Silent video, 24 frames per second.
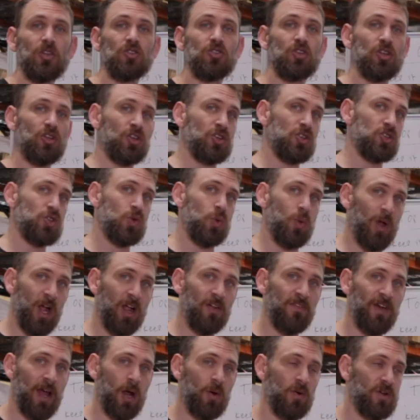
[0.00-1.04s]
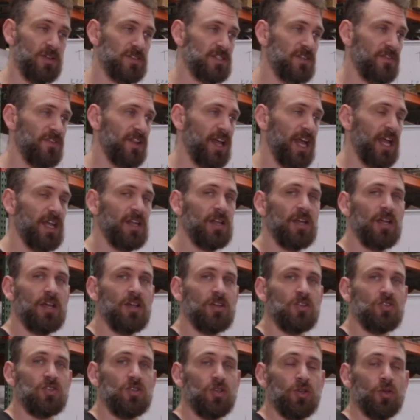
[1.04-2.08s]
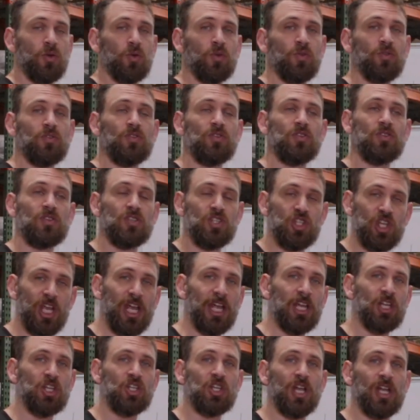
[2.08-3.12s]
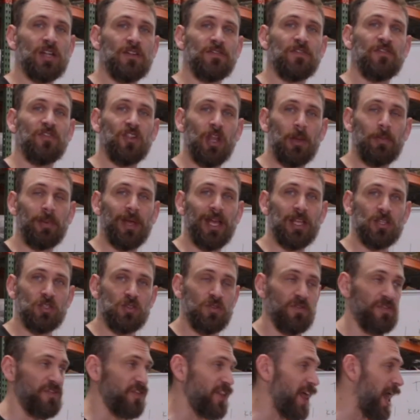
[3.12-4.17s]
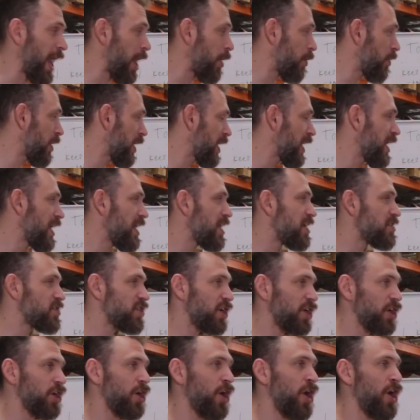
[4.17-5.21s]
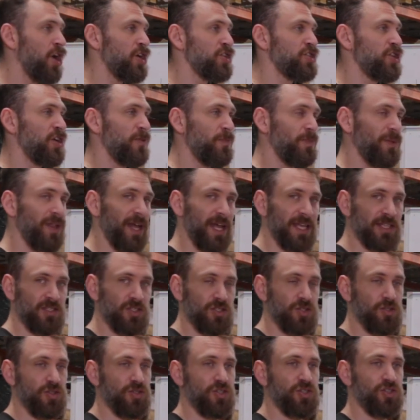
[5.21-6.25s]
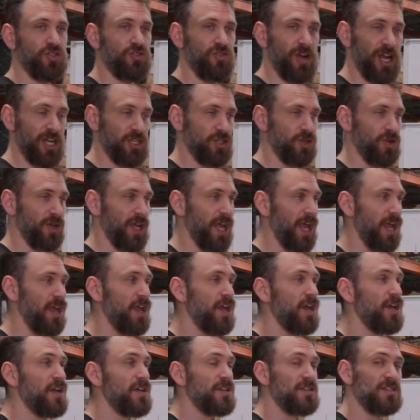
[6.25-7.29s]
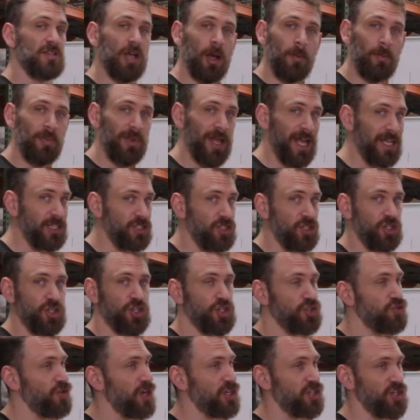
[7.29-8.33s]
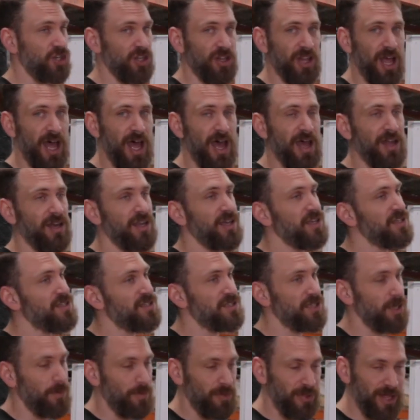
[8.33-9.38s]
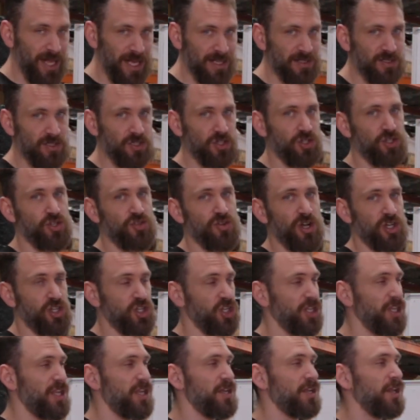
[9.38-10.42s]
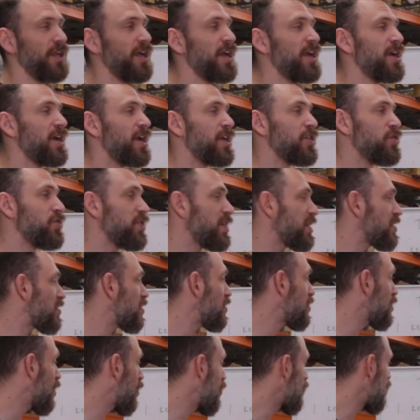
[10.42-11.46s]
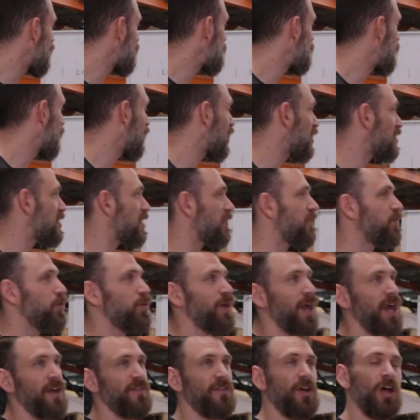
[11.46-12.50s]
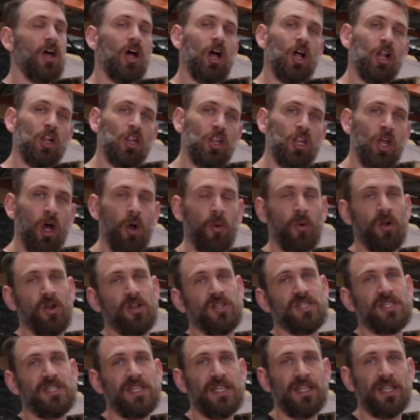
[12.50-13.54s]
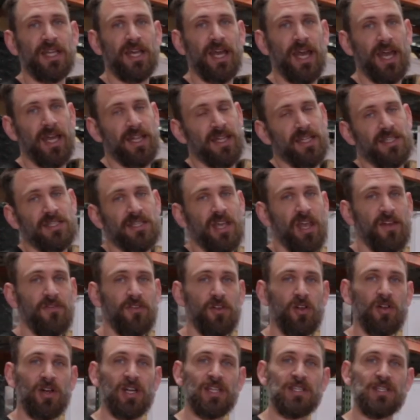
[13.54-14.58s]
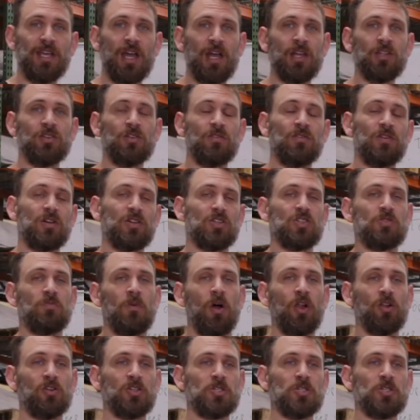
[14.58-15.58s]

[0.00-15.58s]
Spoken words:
to your 12 hours of light to change and flip into flowering, it's gonna cause your plants to stretch, okay? Some plants stretch a lot, some plants stretch a little. And you need to know this because if you have a lower ceiling height, let's say if you're in a tent or in a smaller